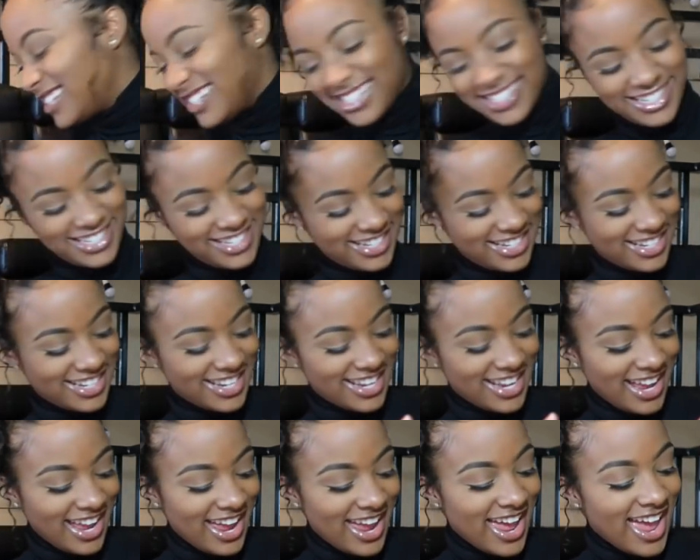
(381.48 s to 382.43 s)
Yes.
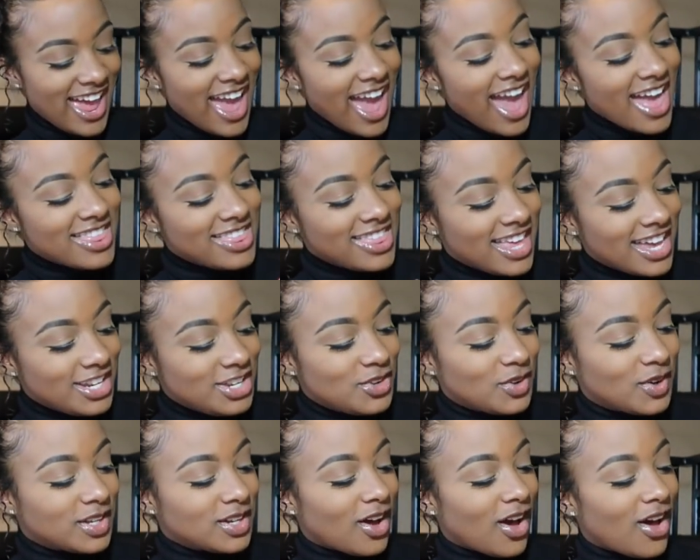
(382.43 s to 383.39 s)
And then
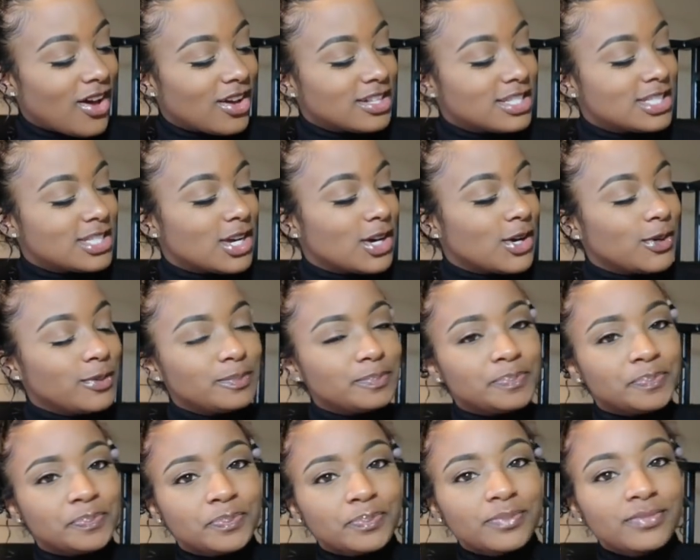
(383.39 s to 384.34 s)
you can also